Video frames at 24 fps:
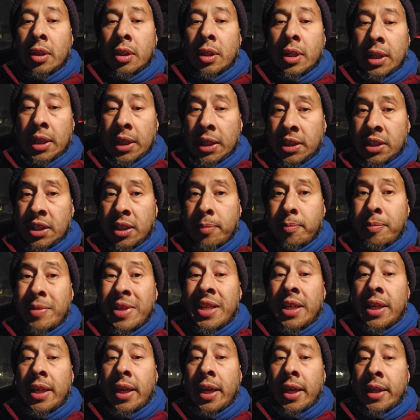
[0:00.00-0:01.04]
Let
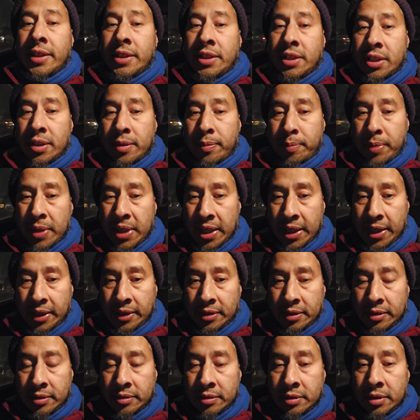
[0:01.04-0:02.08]
me explain.
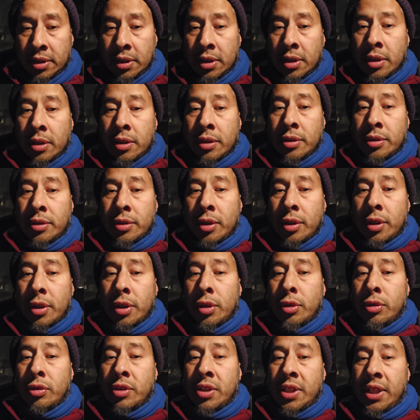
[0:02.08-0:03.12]
So
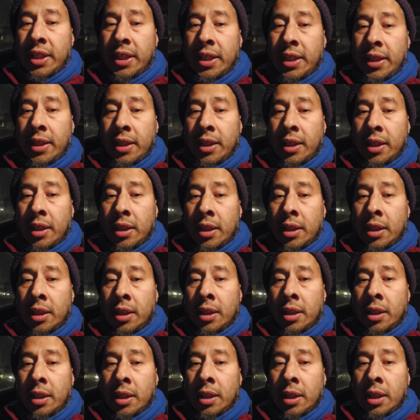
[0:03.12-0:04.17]
you see,
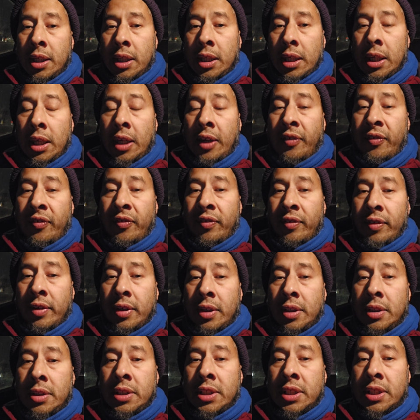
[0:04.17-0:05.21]
if
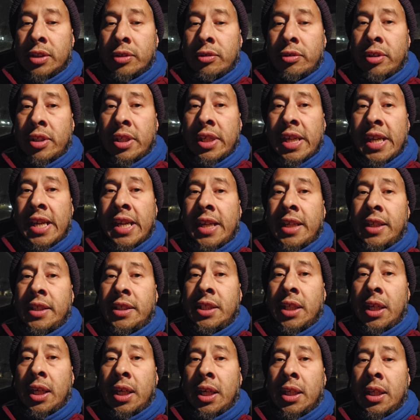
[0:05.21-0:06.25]
the
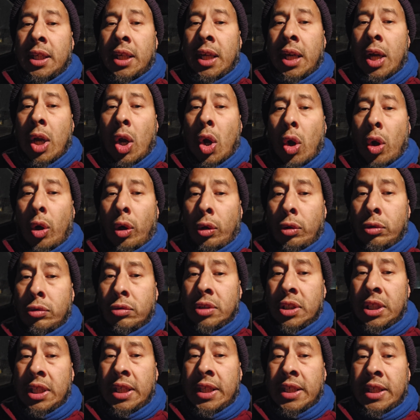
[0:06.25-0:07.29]
Creator Allah
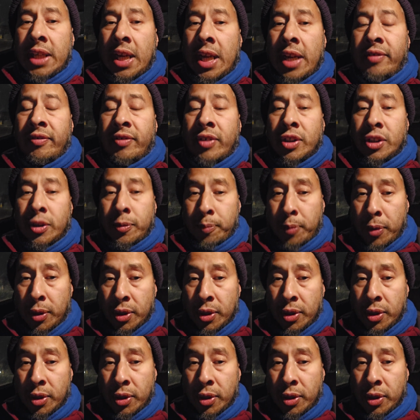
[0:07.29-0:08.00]
only gave us